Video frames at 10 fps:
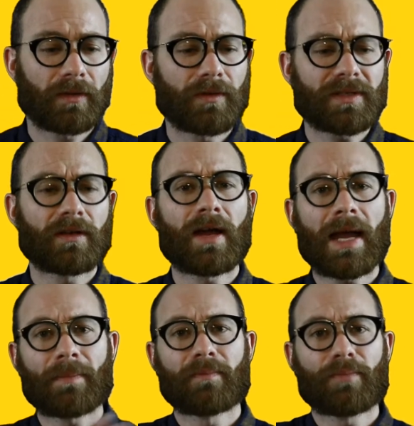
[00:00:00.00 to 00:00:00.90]
those can all
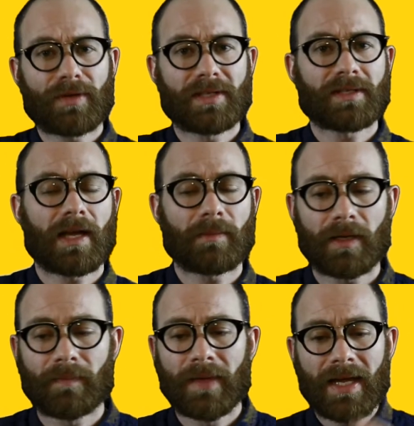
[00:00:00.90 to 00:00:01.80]
happen pre-assignment.